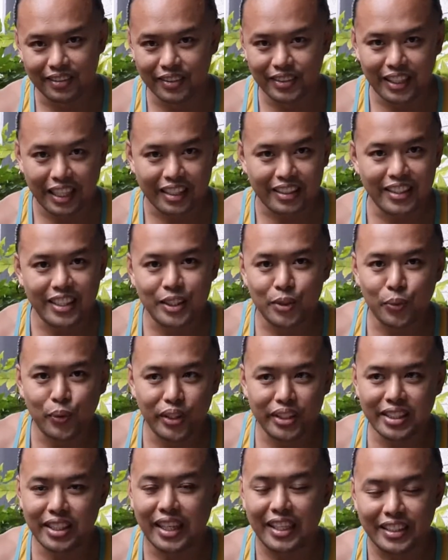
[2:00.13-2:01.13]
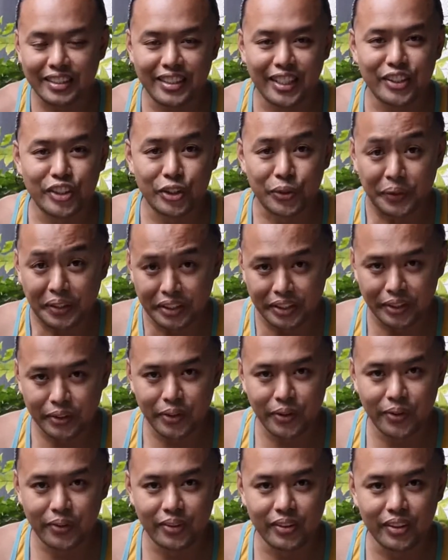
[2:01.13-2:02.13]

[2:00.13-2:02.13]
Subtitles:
Like this was like centuries ago.